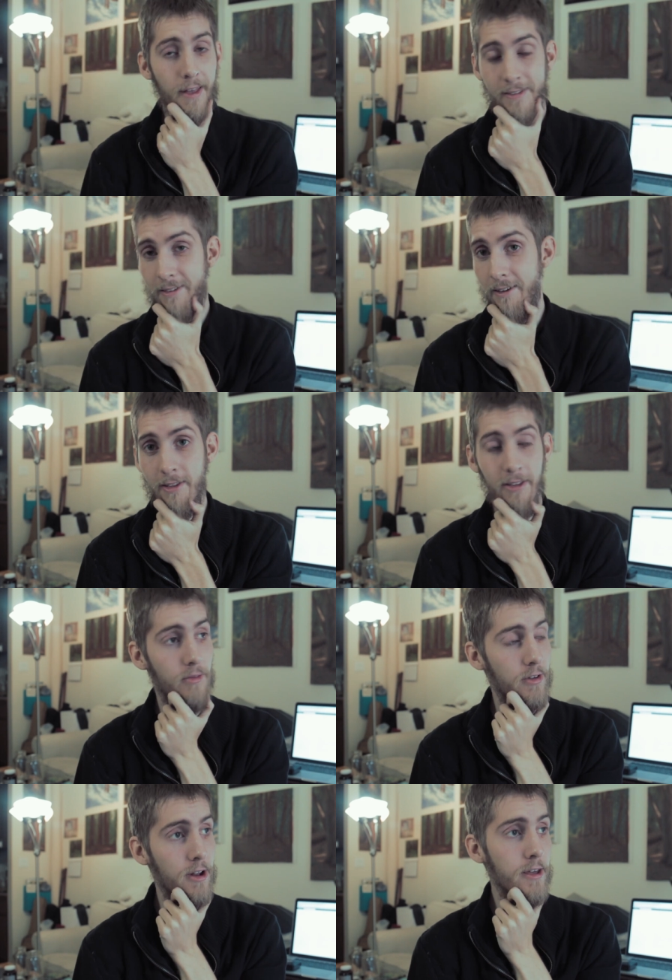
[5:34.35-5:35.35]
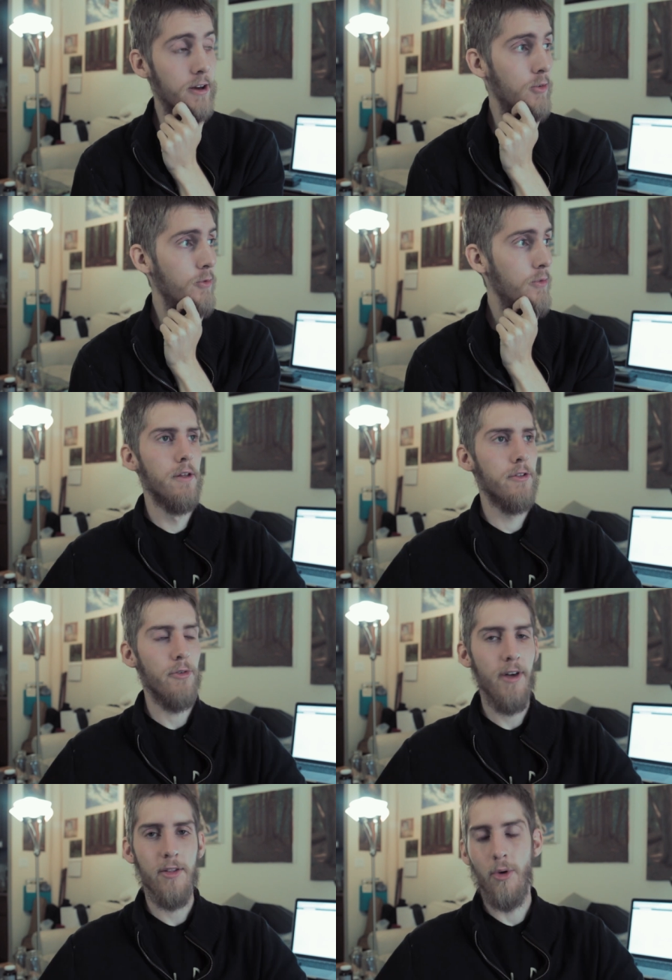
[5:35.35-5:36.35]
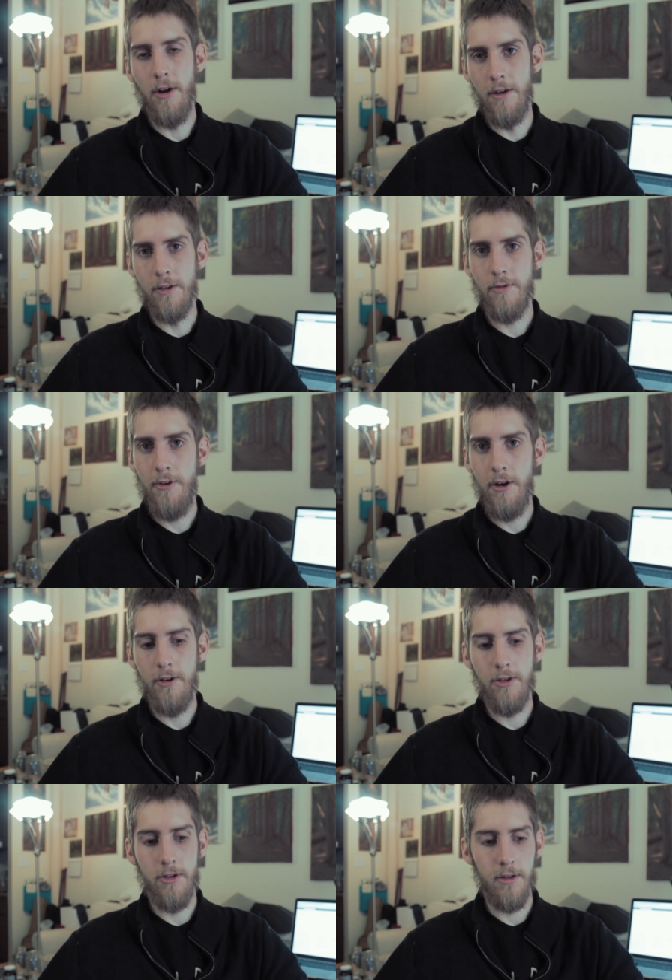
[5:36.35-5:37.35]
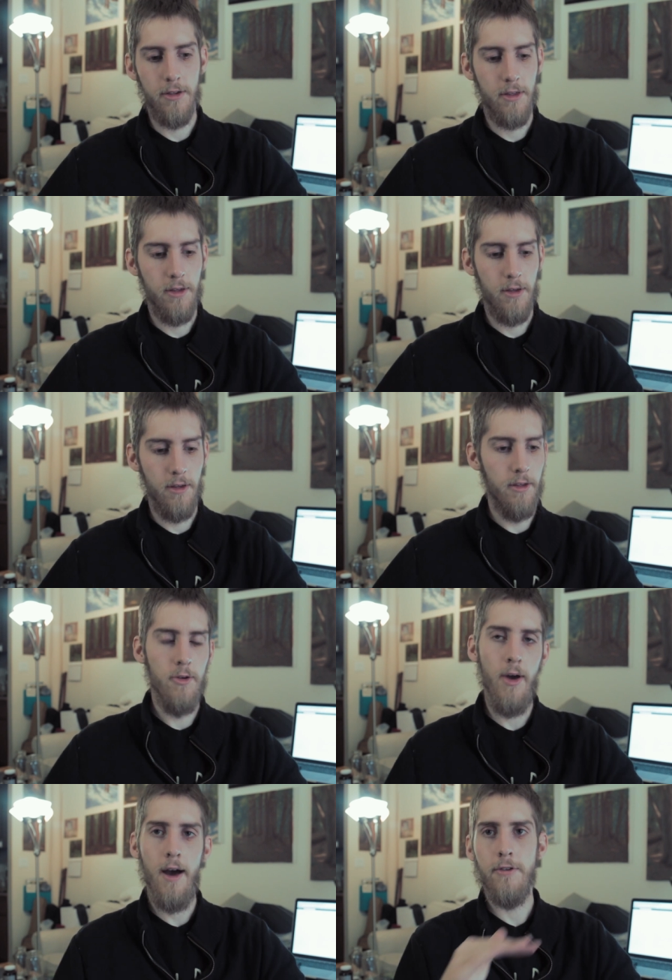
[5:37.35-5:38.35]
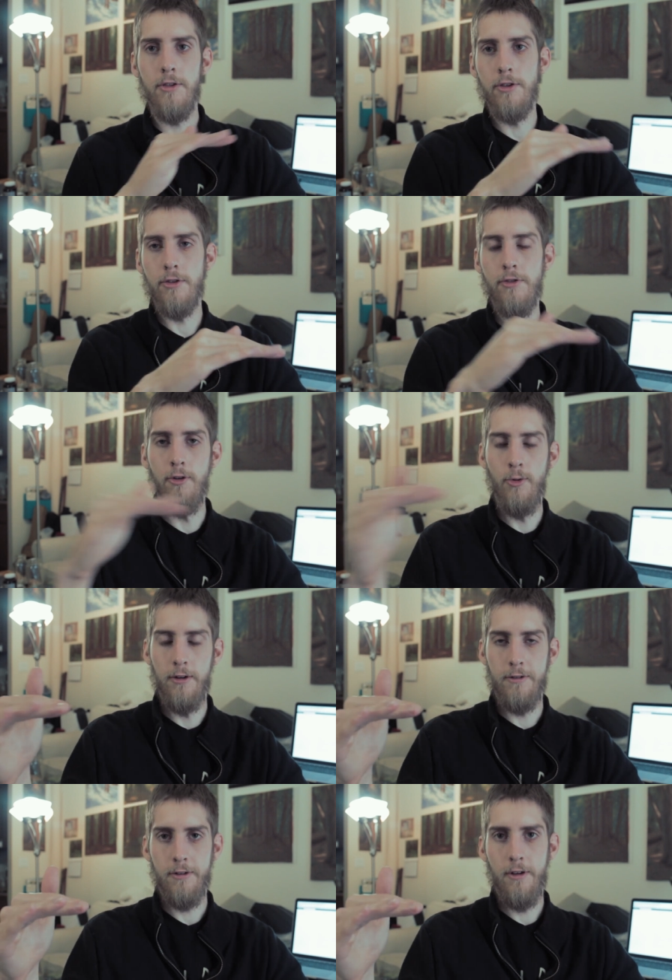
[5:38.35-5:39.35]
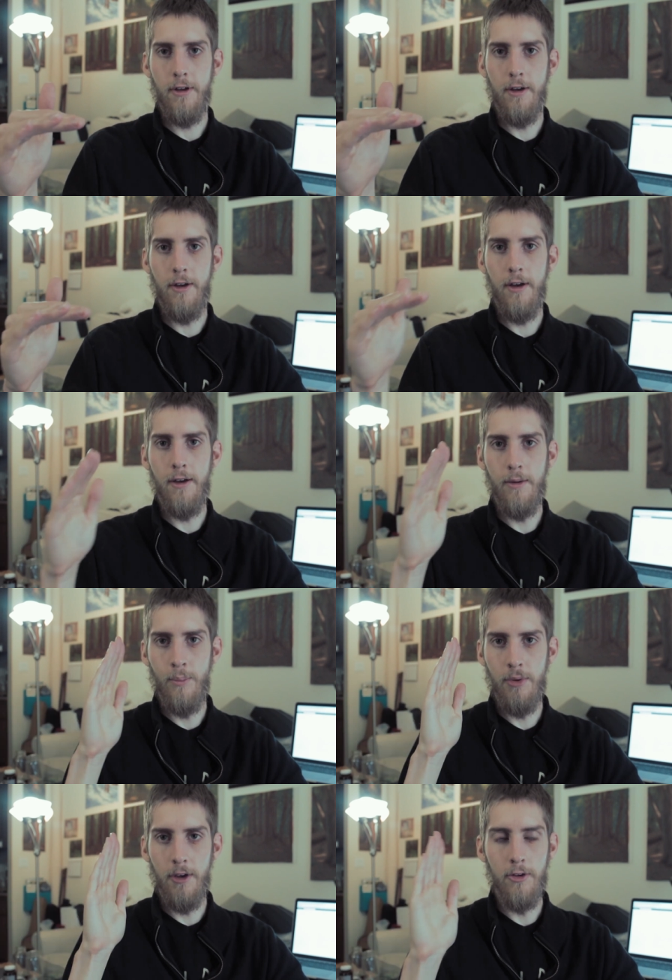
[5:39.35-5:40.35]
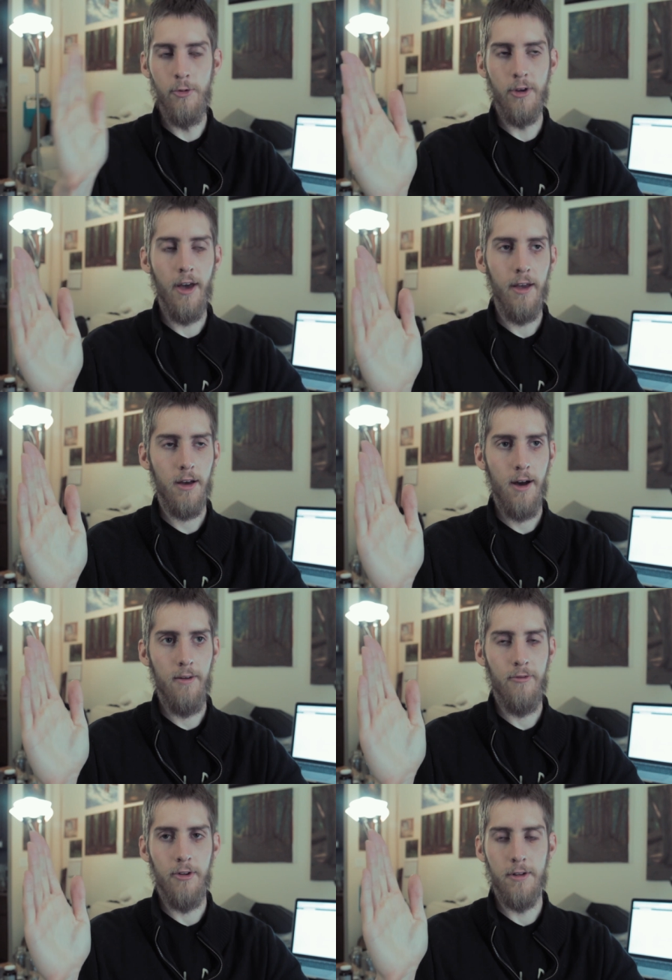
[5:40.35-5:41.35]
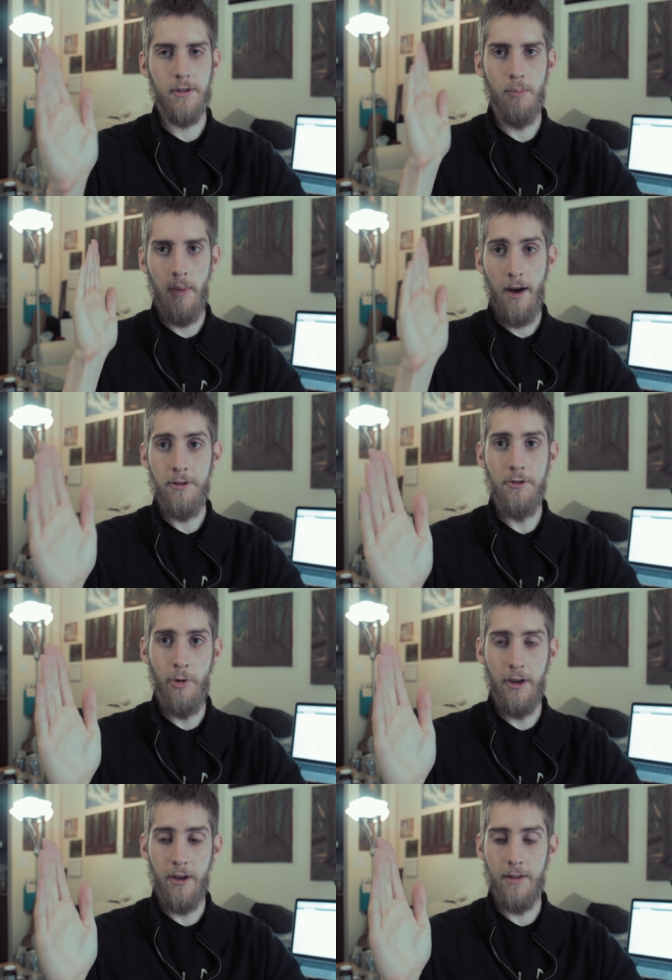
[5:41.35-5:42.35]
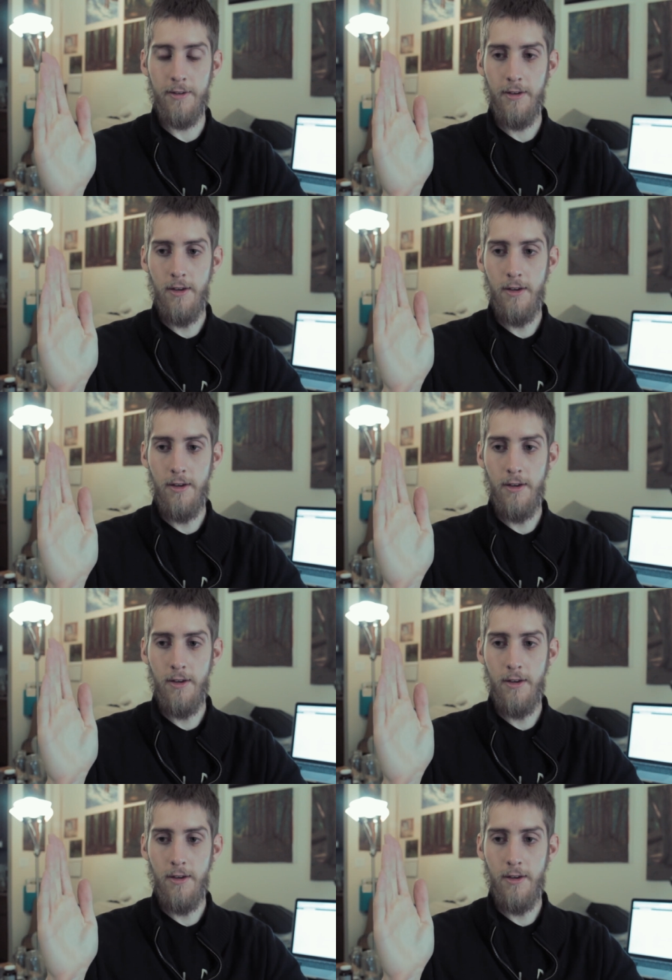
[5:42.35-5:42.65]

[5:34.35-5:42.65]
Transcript: That's the end of the video. So that's what it is. Fear is just you have to just do it and you gain confidence by doing it.